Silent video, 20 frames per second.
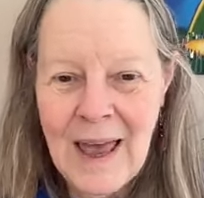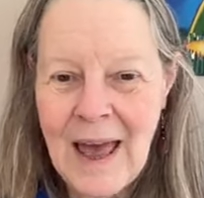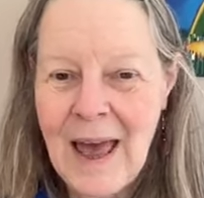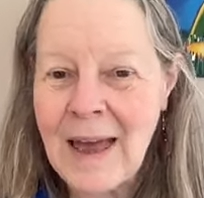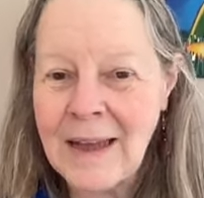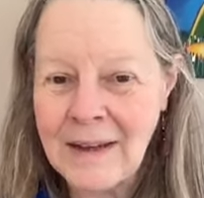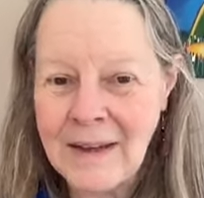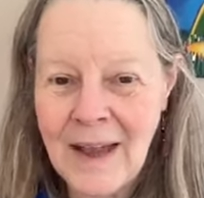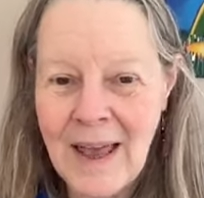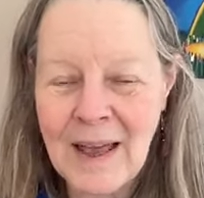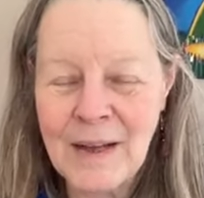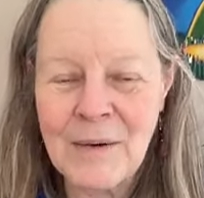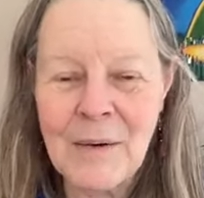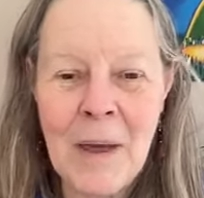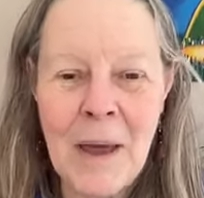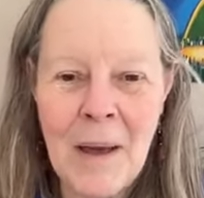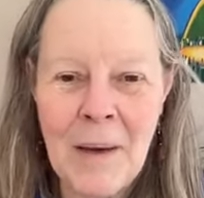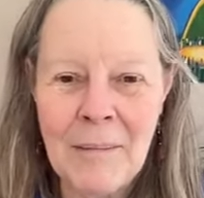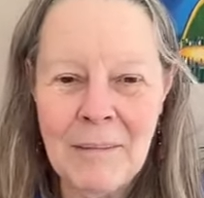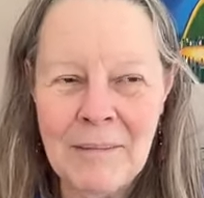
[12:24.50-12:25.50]
And yet
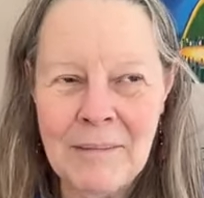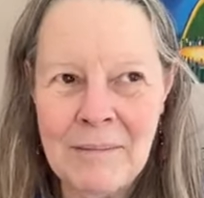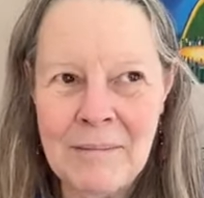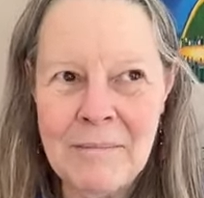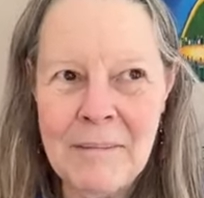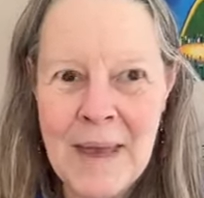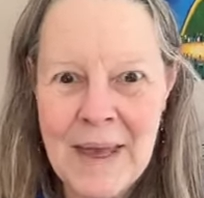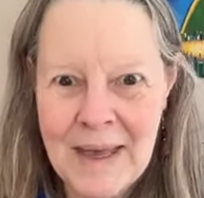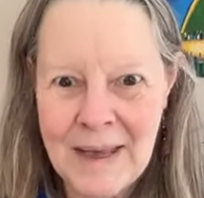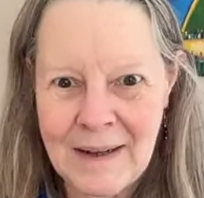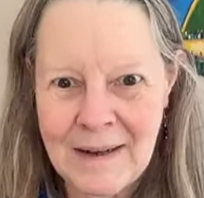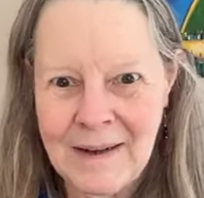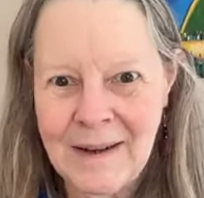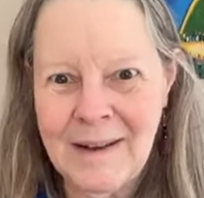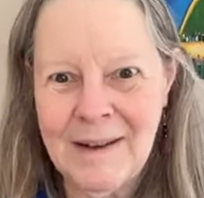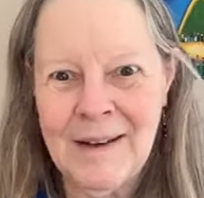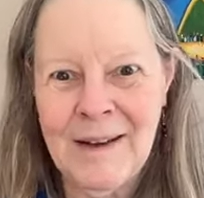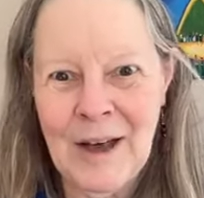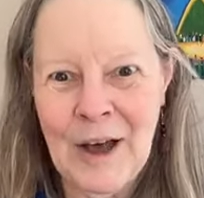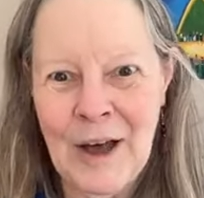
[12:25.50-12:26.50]
men
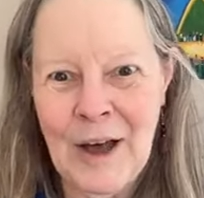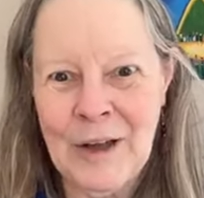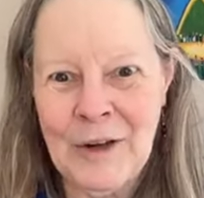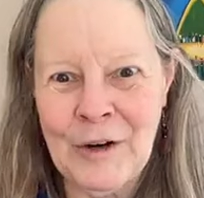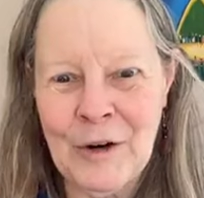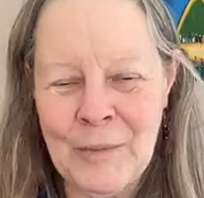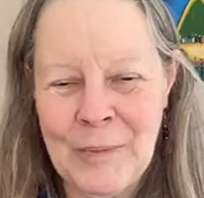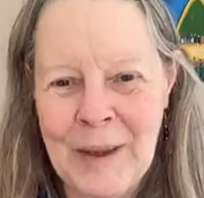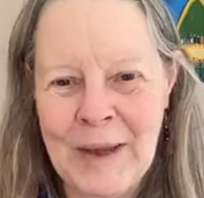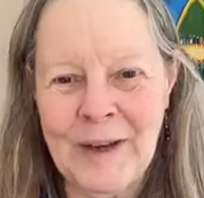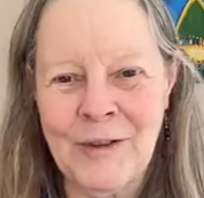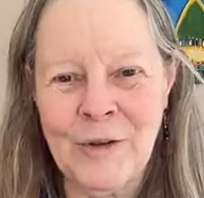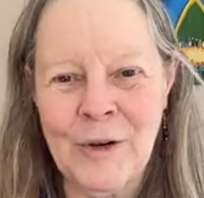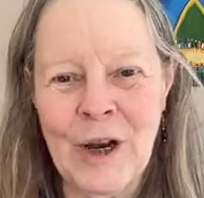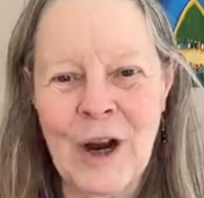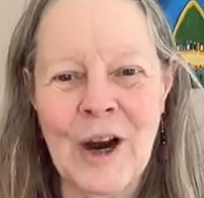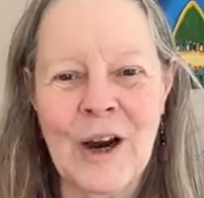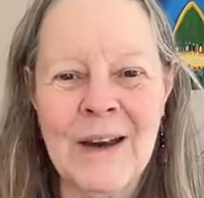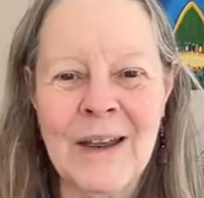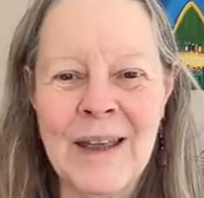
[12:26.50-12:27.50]
under
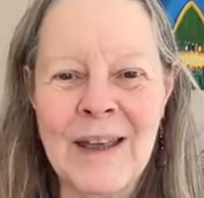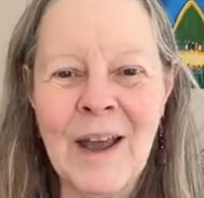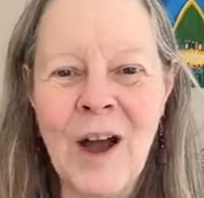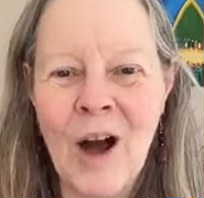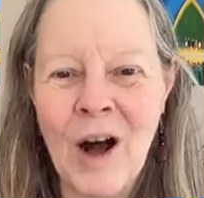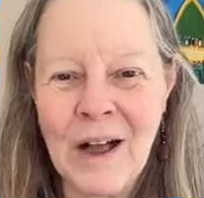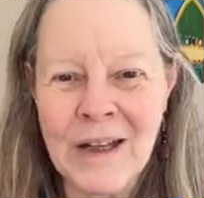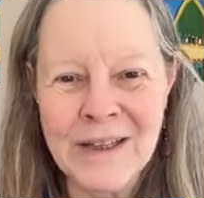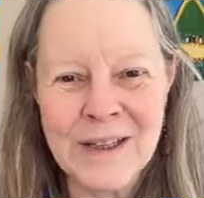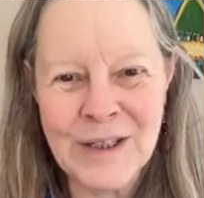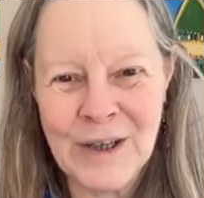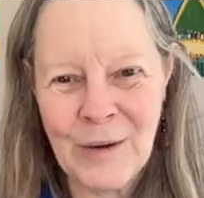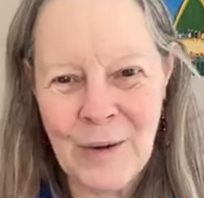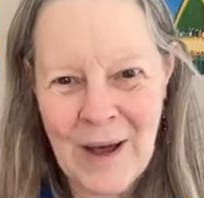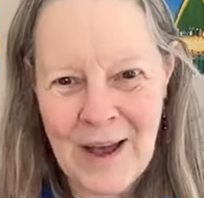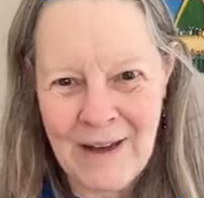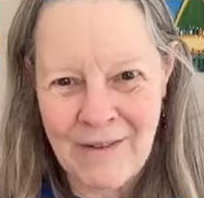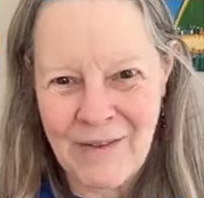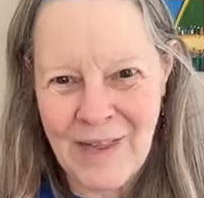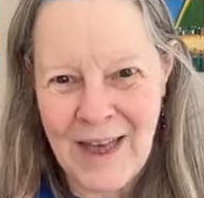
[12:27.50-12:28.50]
patriarchy also
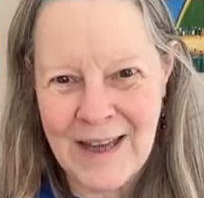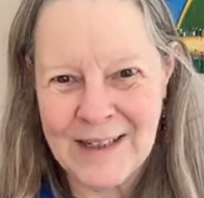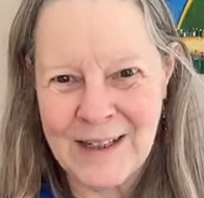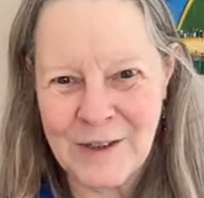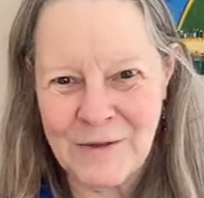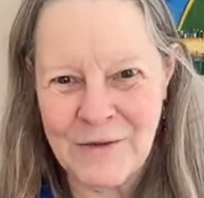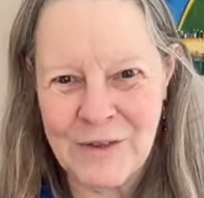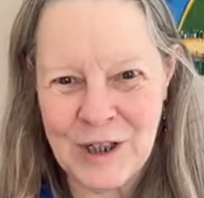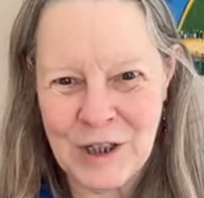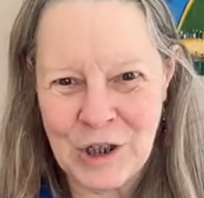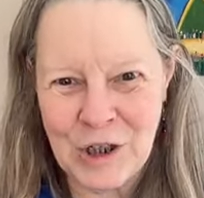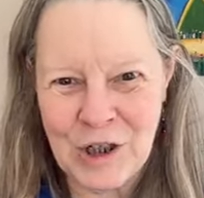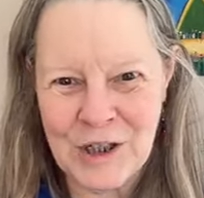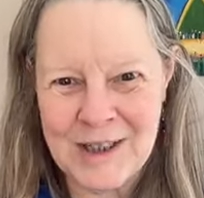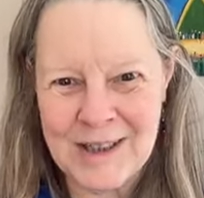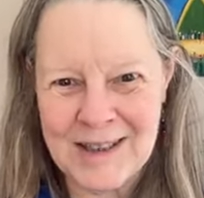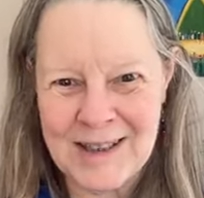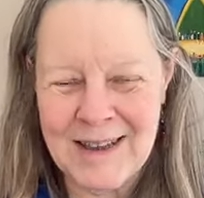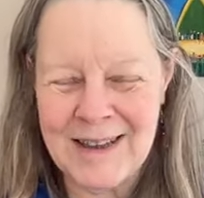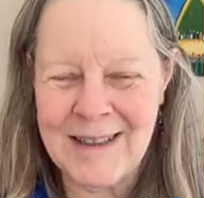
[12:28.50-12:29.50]
have that
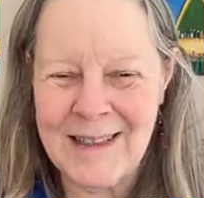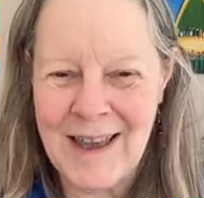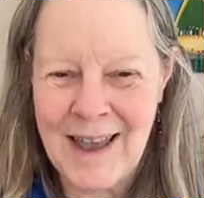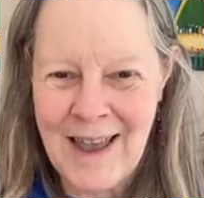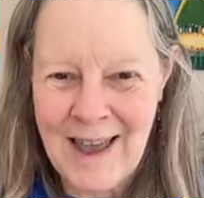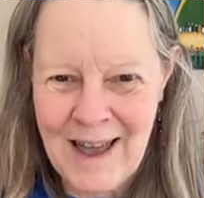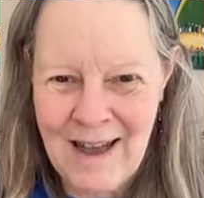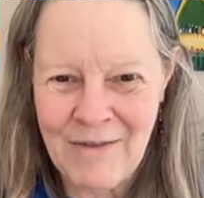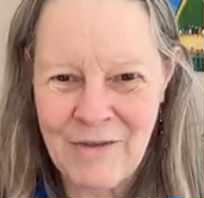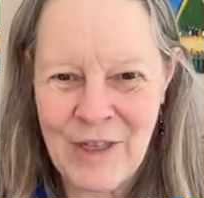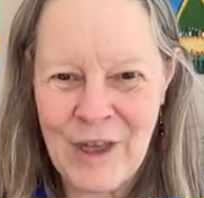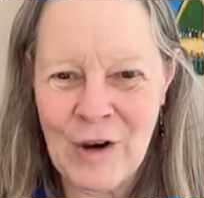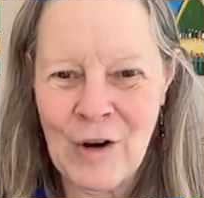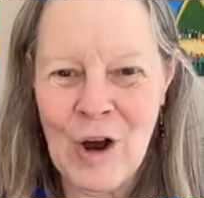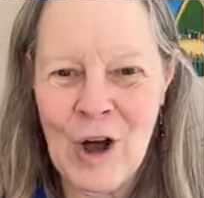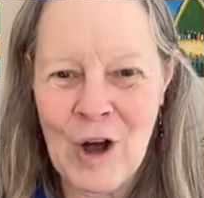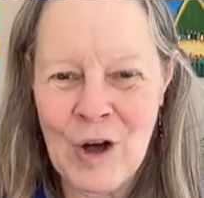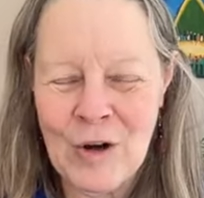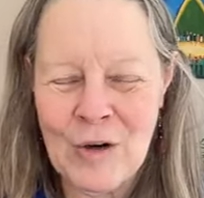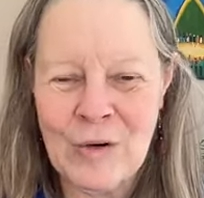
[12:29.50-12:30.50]
deficiency. They have their
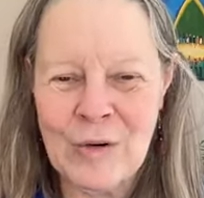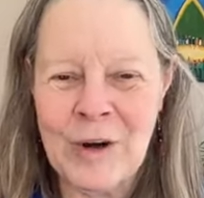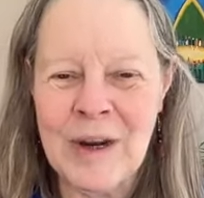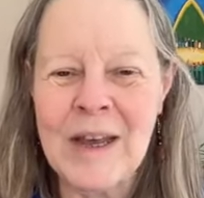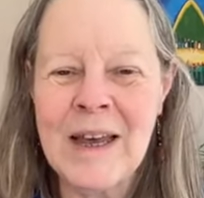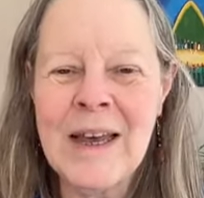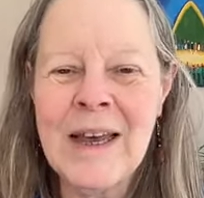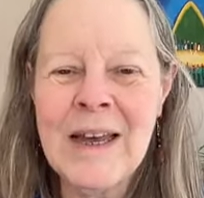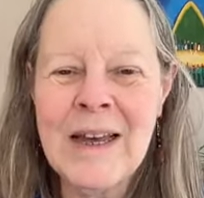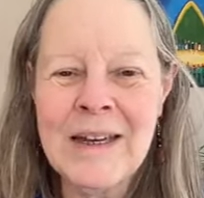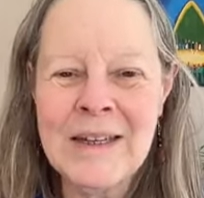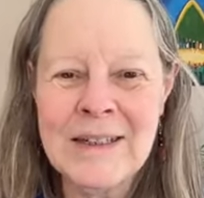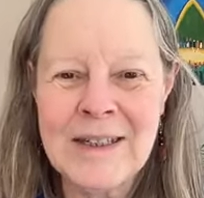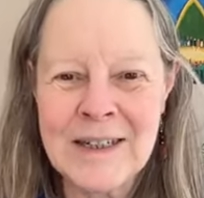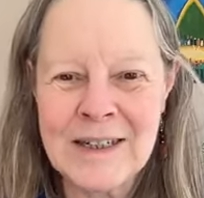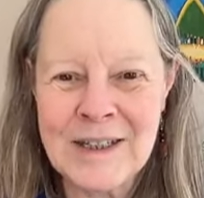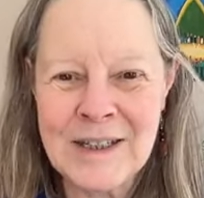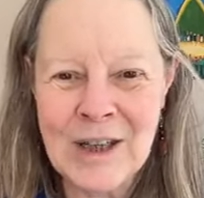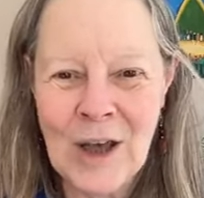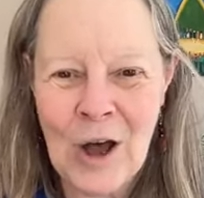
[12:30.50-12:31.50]
own
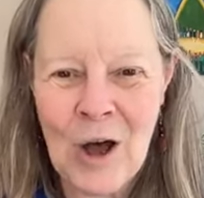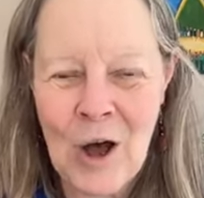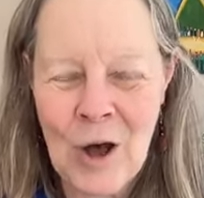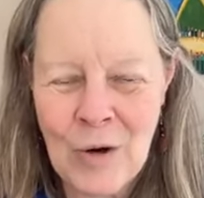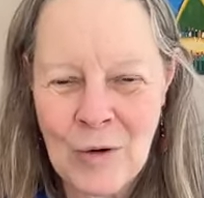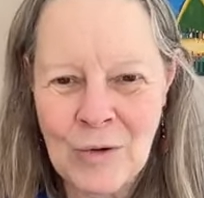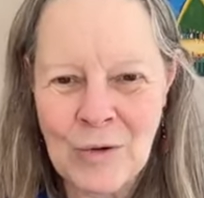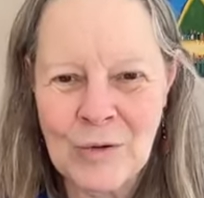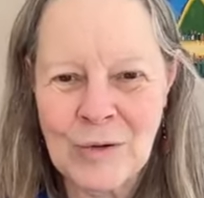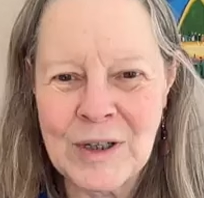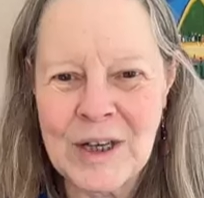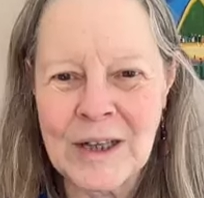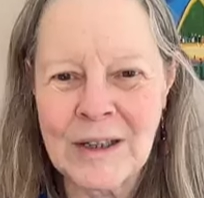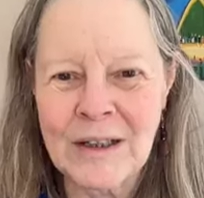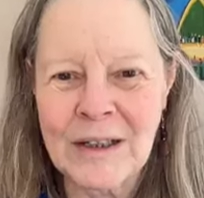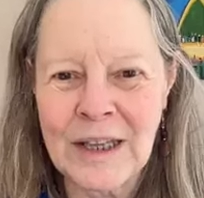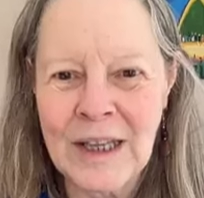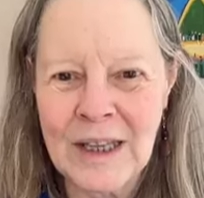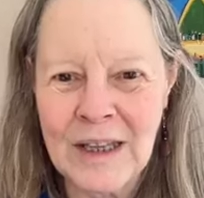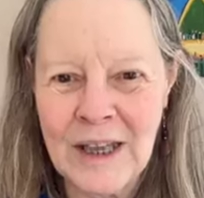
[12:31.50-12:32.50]
disowned
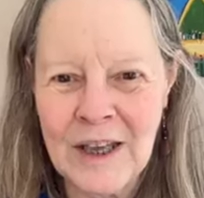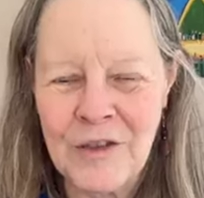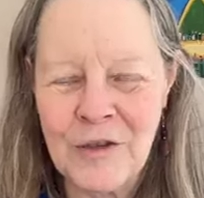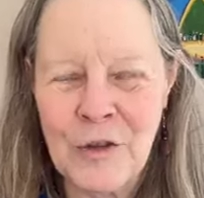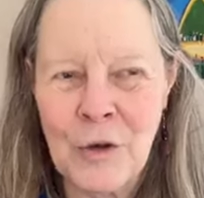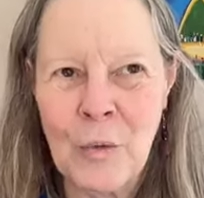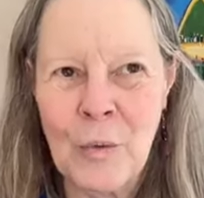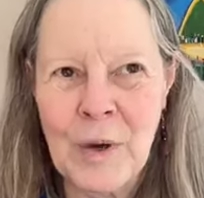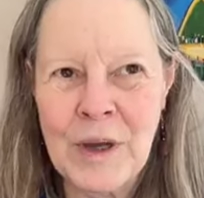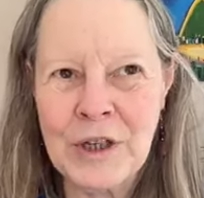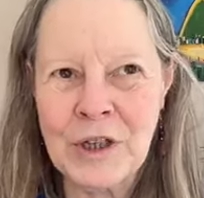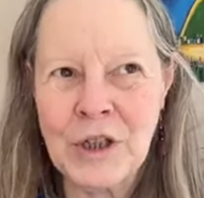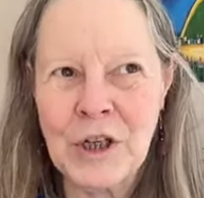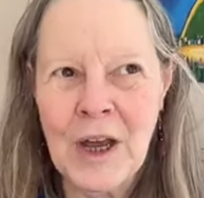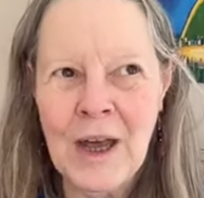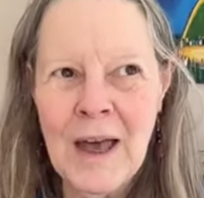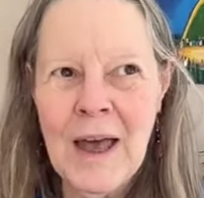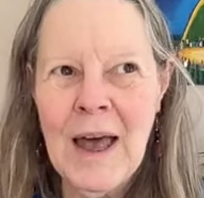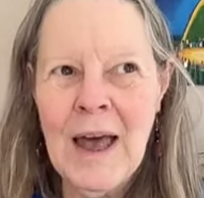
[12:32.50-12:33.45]
Lilith, which